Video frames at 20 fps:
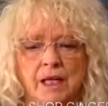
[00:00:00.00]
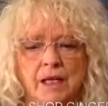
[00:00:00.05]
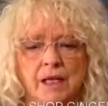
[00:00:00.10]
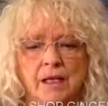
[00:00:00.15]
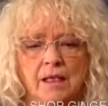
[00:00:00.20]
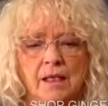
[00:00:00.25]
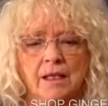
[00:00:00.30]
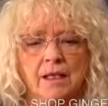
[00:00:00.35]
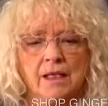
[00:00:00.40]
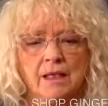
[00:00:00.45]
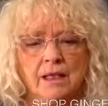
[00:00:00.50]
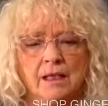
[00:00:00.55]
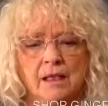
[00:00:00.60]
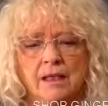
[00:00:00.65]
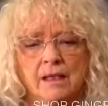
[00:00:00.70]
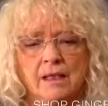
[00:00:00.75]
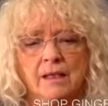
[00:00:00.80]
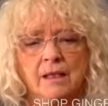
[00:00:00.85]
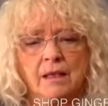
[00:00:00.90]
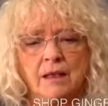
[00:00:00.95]
Lily,
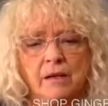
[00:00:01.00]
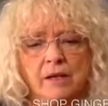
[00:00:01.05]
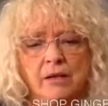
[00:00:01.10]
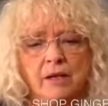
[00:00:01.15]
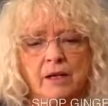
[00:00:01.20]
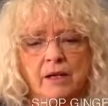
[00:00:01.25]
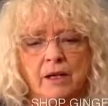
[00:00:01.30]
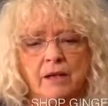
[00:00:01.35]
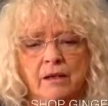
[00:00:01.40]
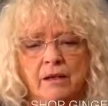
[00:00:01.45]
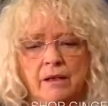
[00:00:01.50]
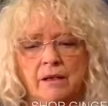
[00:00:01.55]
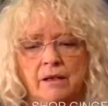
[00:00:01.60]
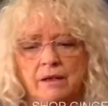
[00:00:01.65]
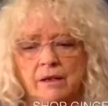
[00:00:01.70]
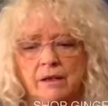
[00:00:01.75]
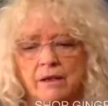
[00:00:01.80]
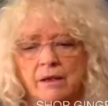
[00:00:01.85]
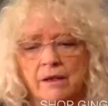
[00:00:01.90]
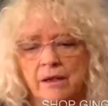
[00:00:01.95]
the color healer
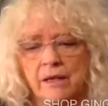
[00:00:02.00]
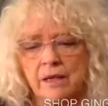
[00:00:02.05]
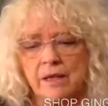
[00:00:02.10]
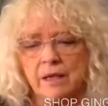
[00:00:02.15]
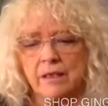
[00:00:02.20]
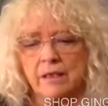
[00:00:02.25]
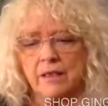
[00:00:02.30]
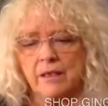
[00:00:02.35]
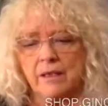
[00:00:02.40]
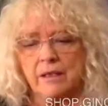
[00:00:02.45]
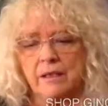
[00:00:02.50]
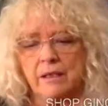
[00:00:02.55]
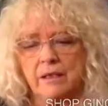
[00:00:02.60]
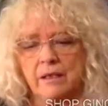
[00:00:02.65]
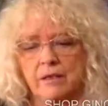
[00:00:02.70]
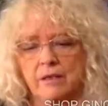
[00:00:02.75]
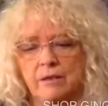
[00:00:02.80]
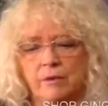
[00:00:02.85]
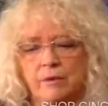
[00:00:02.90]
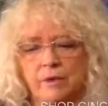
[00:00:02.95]
that I
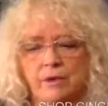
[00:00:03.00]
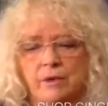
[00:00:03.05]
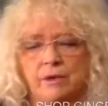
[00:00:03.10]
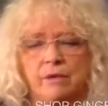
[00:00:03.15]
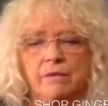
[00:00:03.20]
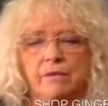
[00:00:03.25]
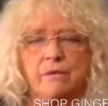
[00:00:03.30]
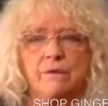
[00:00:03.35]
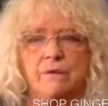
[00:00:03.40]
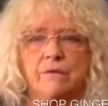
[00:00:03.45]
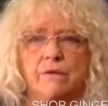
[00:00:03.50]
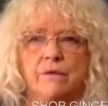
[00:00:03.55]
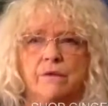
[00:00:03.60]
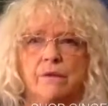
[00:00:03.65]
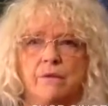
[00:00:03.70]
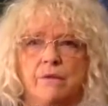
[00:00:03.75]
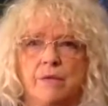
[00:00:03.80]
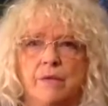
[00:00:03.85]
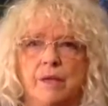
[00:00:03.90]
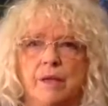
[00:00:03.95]
studied with
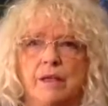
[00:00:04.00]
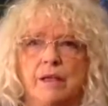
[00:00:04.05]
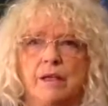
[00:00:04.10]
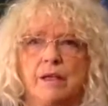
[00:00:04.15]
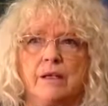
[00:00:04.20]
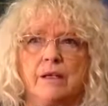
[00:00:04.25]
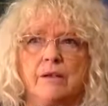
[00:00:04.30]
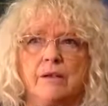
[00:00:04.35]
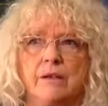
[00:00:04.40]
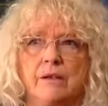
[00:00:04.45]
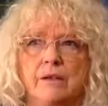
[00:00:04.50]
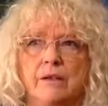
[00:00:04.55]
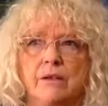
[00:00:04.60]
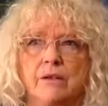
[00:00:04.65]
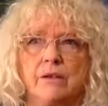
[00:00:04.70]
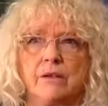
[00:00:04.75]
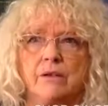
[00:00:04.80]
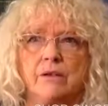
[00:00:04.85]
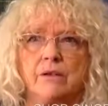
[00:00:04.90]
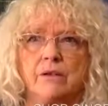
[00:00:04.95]
for many years
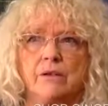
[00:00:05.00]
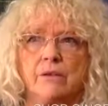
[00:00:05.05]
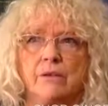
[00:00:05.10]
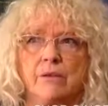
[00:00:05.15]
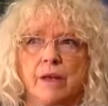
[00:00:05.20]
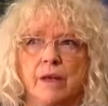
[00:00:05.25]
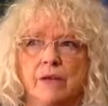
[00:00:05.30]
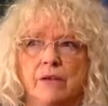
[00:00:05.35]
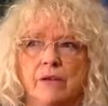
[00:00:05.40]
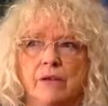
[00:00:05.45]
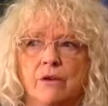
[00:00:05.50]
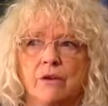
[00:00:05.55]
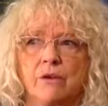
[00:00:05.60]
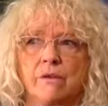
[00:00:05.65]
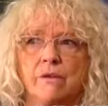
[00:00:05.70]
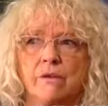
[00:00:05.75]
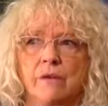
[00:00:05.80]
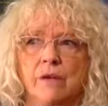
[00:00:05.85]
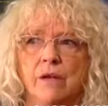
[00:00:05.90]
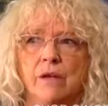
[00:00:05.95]
until she passed
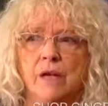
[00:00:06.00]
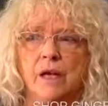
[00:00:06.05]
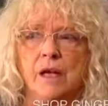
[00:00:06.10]
over,